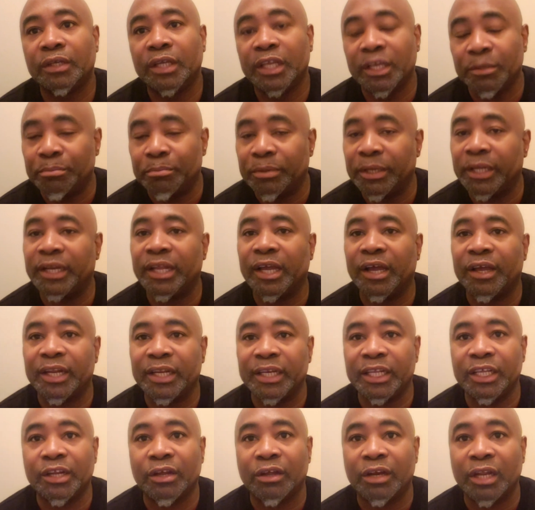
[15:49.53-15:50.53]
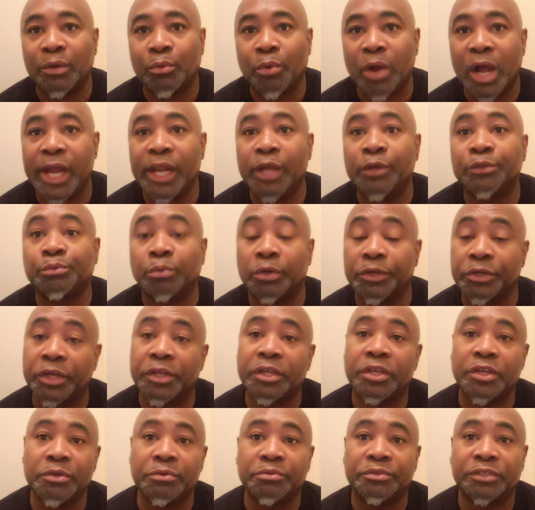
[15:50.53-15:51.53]
He bent down and did all that while there was one to
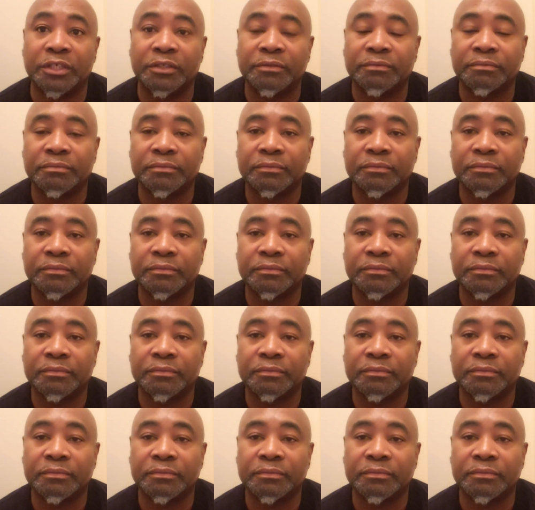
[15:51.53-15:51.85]
accuse her.